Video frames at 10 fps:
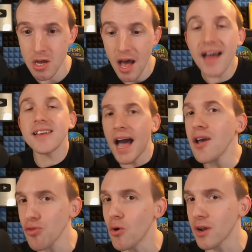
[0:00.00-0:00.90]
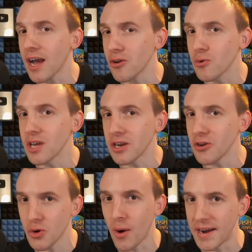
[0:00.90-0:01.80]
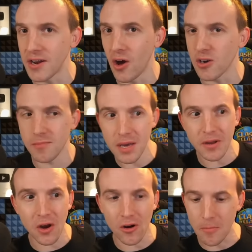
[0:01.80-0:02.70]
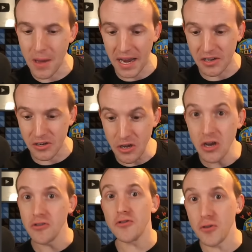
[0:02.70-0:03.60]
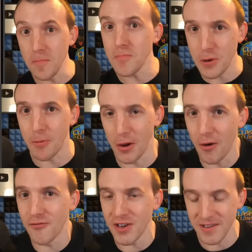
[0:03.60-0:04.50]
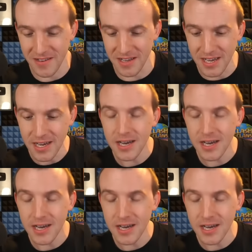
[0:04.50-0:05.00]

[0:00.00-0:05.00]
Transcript: And I thought I donated quite a lot, maybe not compared to some people, obviously.